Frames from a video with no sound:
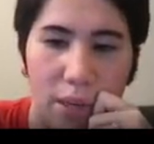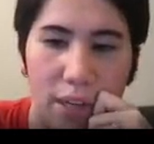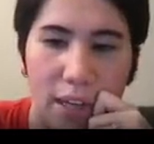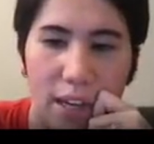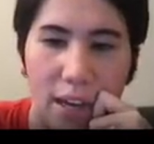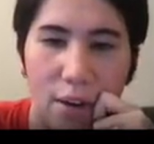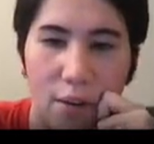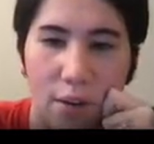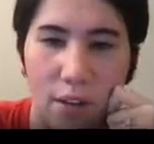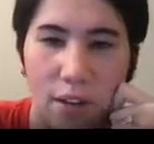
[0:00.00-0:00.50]

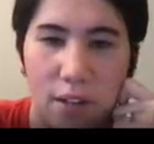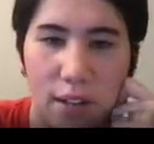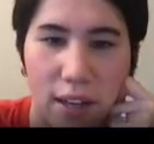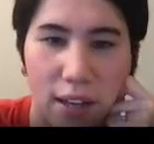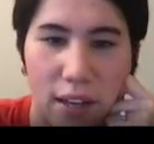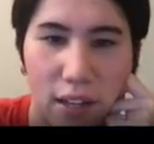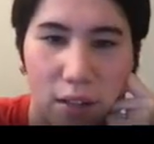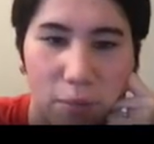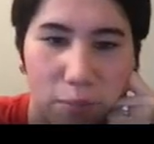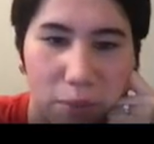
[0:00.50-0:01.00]

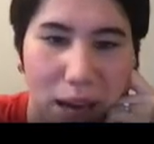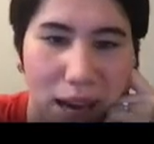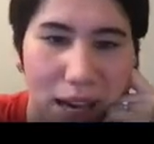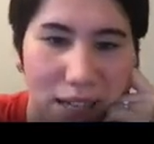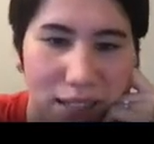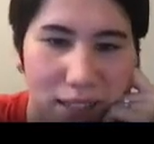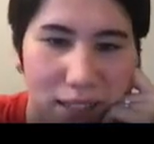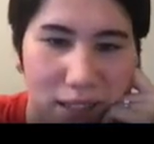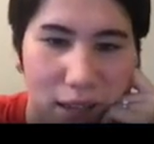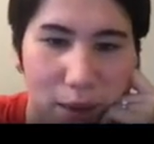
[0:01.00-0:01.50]
calculating
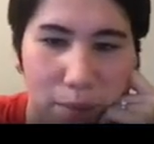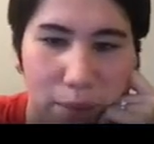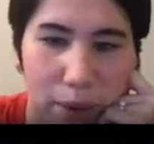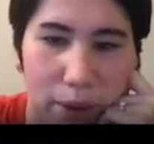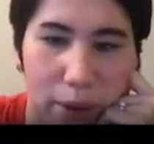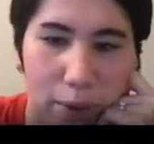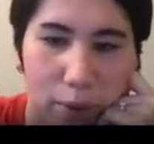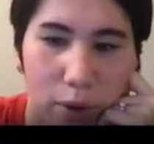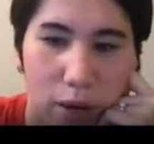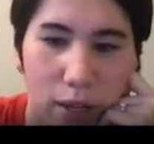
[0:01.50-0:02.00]
mass
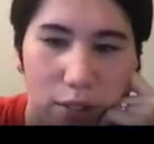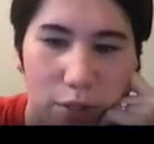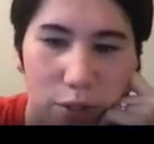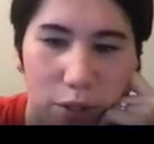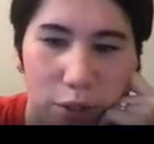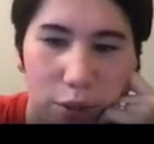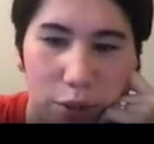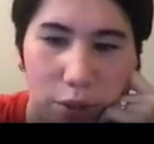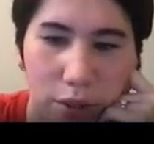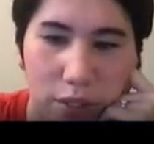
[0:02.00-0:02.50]
number? What
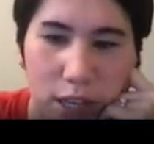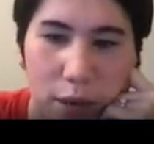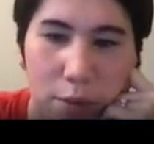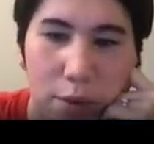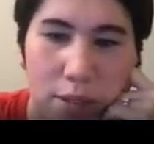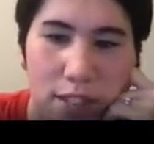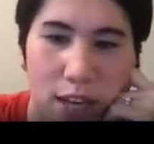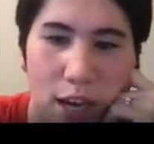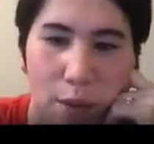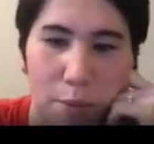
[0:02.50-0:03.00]
two
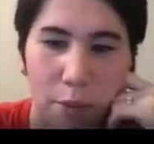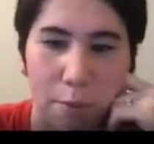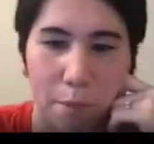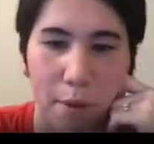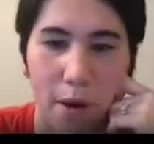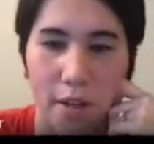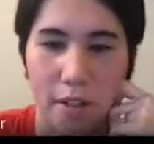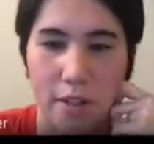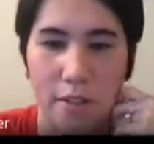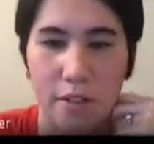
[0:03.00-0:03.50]
subatomic
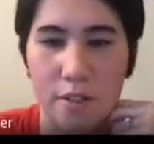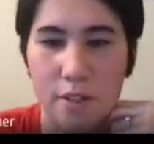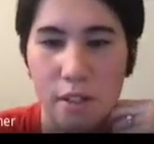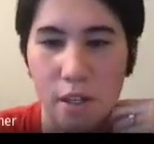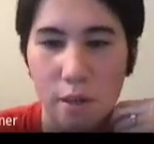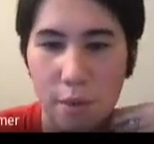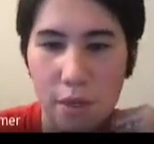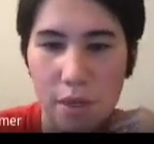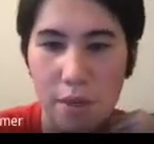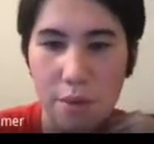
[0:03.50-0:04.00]
particles
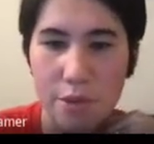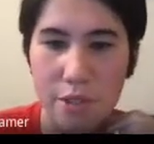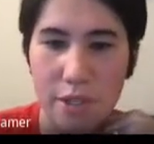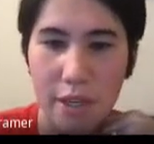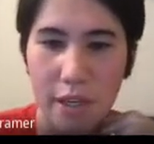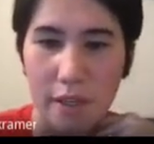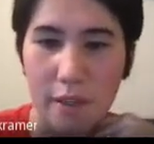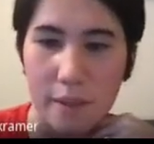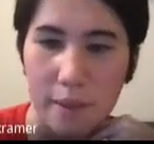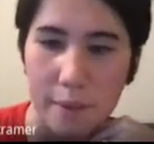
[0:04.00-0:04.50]
are we
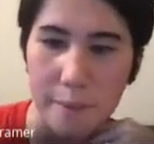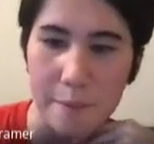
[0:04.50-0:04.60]
using?